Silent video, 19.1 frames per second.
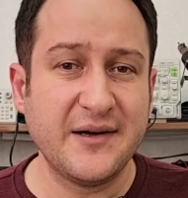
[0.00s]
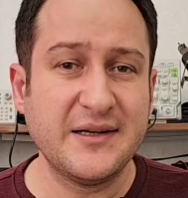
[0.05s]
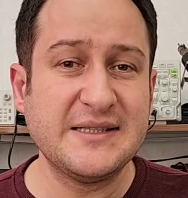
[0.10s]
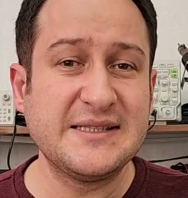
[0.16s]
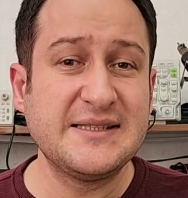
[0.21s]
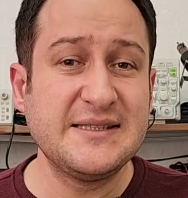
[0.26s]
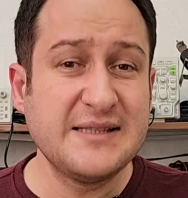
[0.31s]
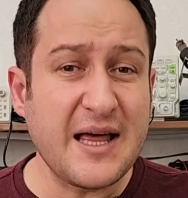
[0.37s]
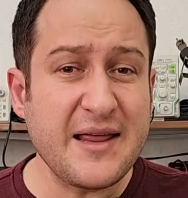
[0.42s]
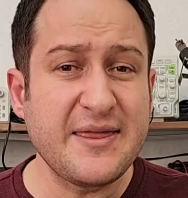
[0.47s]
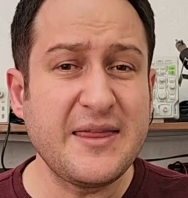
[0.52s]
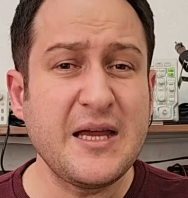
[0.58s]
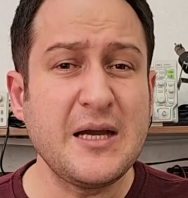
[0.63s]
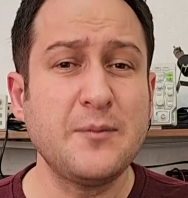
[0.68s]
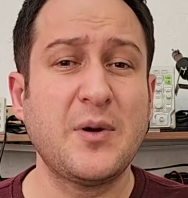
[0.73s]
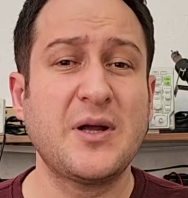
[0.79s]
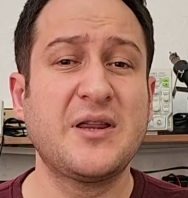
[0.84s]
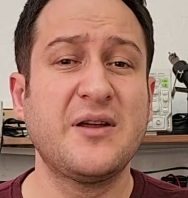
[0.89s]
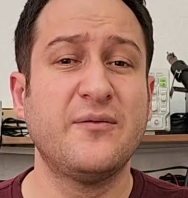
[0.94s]
is nothing
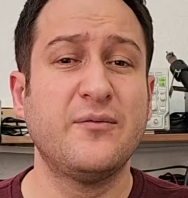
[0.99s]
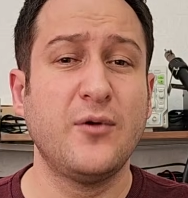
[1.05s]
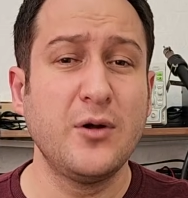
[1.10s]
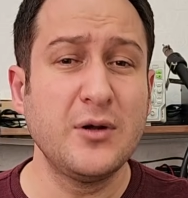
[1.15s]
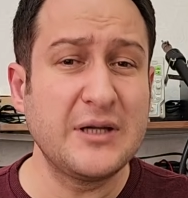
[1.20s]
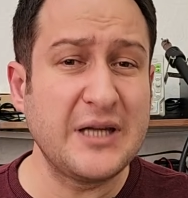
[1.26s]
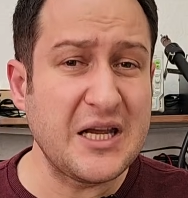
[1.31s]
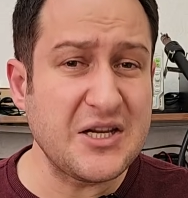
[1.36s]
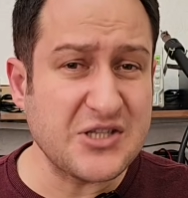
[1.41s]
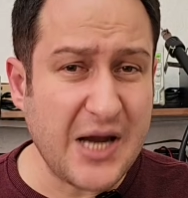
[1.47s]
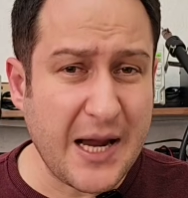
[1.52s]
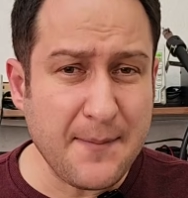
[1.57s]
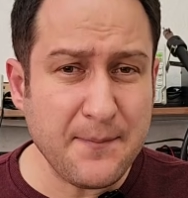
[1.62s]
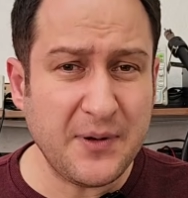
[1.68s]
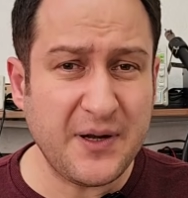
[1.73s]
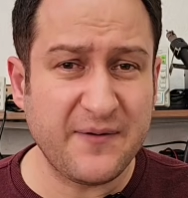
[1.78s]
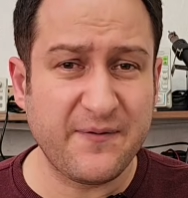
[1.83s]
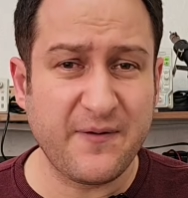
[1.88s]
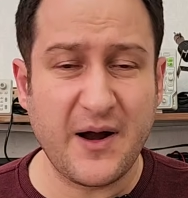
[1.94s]
but a voltage
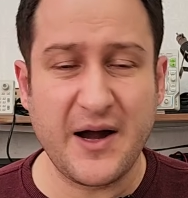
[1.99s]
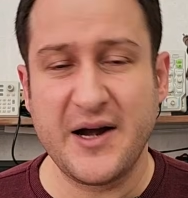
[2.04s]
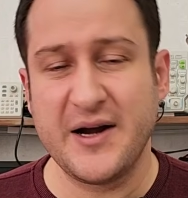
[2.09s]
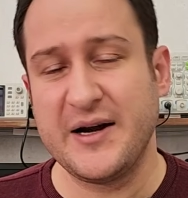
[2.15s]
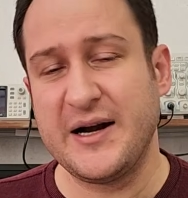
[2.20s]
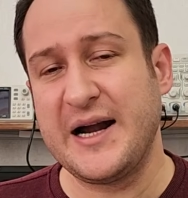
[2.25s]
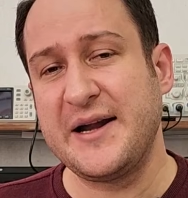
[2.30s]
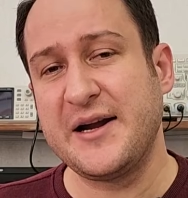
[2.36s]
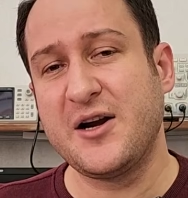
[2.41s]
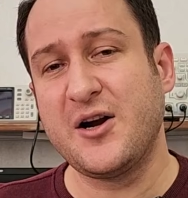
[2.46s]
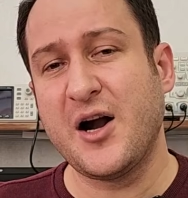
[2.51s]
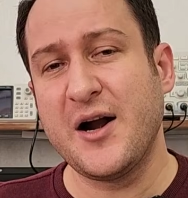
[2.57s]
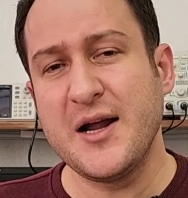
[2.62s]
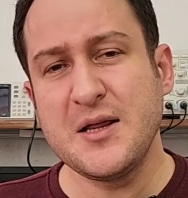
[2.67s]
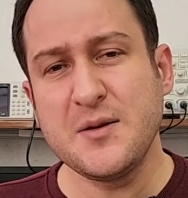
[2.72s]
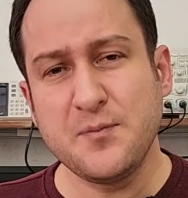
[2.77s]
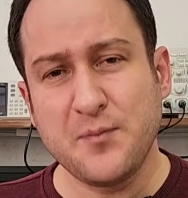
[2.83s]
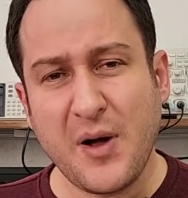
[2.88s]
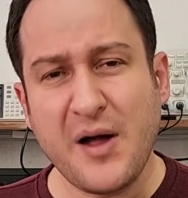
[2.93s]
amplifier and a
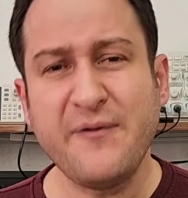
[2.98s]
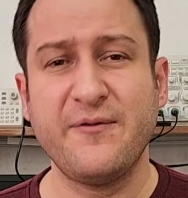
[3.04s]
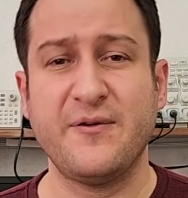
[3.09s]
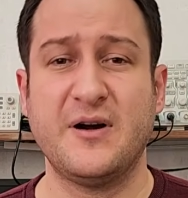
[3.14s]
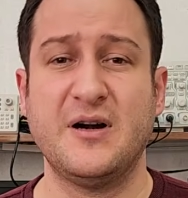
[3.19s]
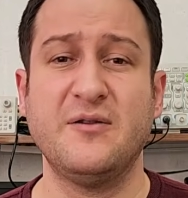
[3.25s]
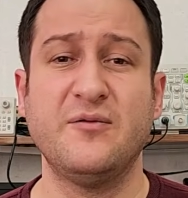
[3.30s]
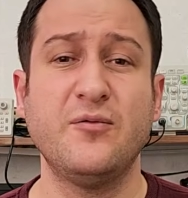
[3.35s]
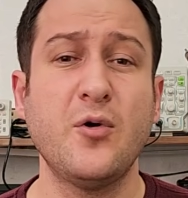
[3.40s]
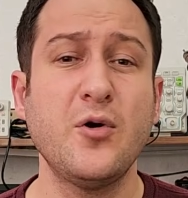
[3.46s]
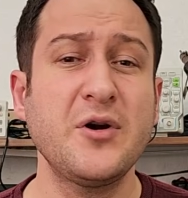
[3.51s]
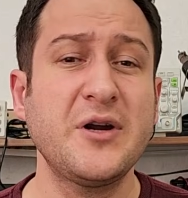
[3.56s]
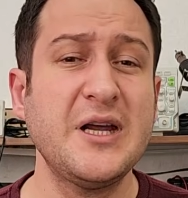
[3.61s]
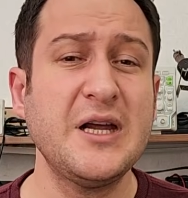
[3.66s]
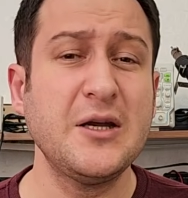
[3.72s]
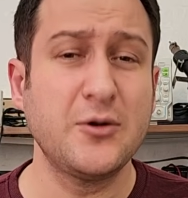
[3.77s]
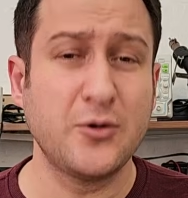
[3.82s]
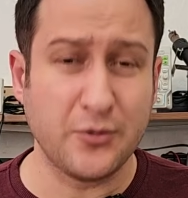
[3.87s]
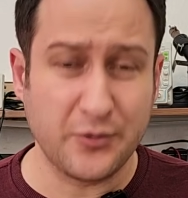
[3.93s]
current buffer
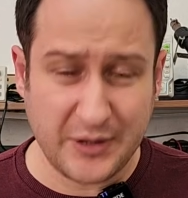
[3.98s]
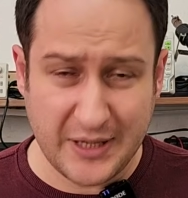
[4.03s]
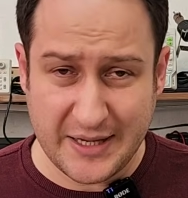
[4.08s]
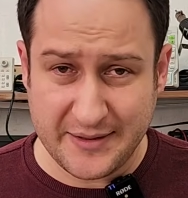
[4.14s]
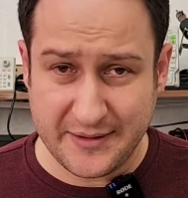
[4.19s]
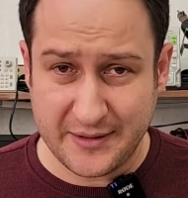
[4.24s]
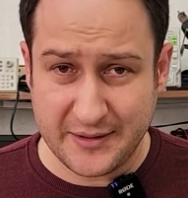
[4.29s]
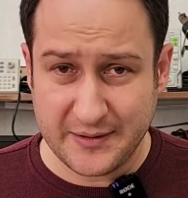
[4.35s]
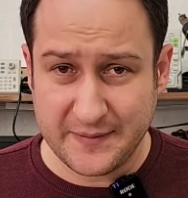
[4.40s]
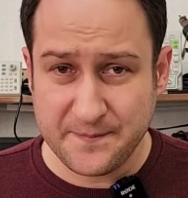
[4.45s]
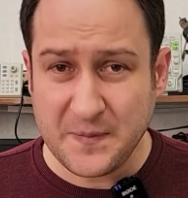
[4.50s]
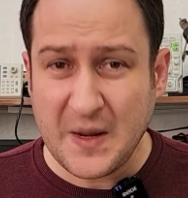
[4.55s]
working together.